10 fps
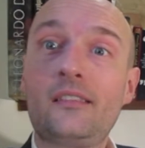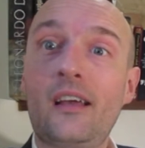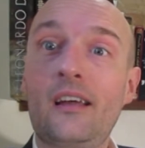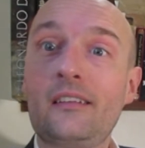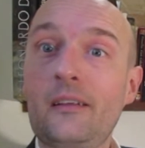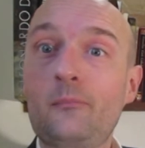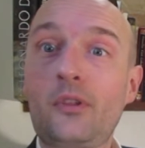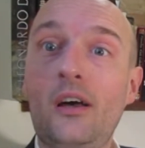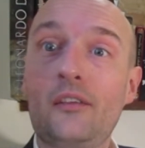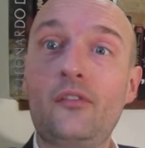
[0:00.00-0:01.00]
than
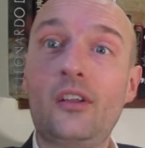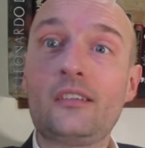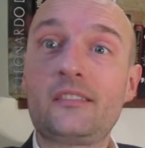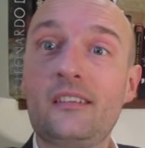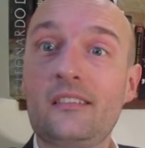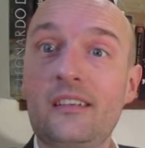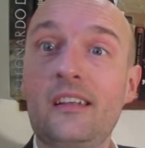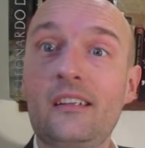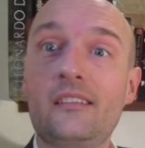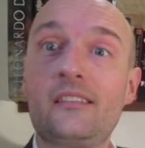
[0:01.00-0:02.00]
implied
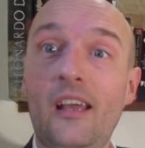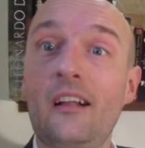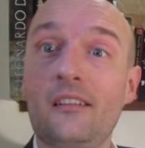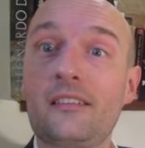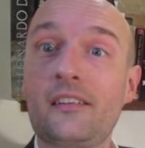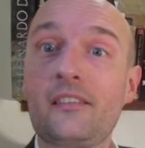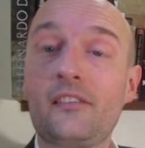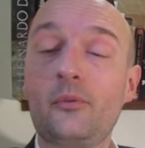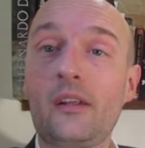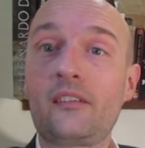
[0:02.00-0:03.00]
volatility tells us
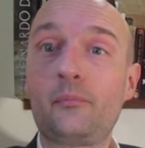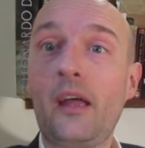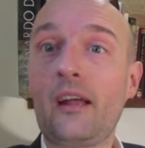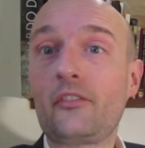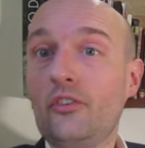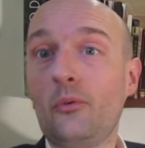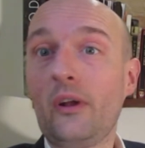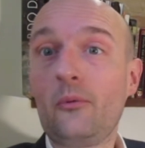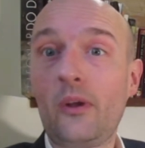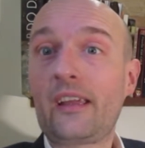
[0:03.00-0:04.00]
to expect. You know,
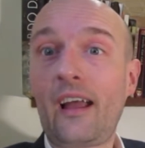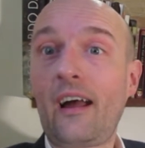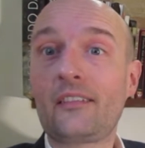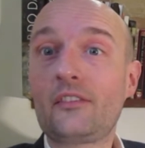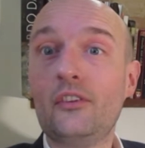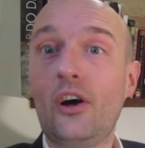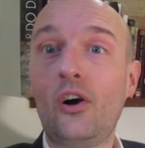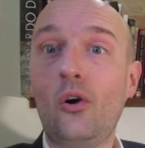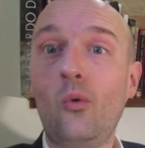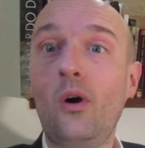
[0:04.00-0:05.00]
we, we can't
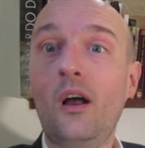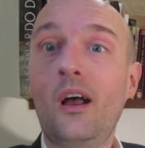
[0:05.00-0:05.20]
know,